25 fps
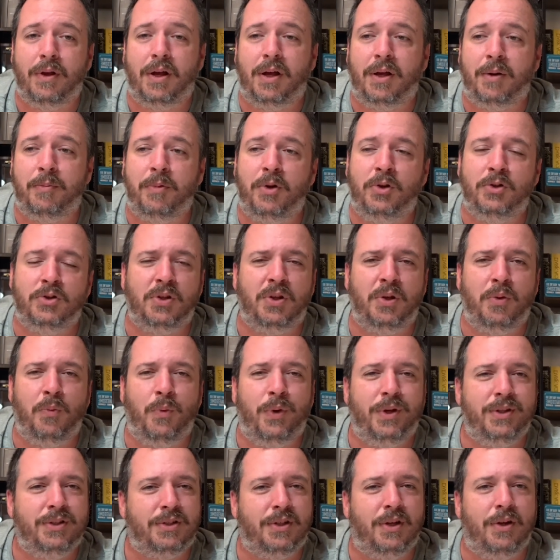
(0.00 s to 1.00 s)
usually
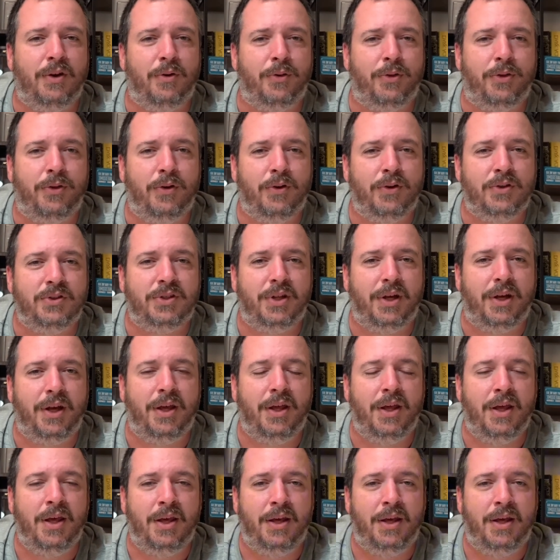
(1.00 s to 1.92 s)
Wednesday or Thursday,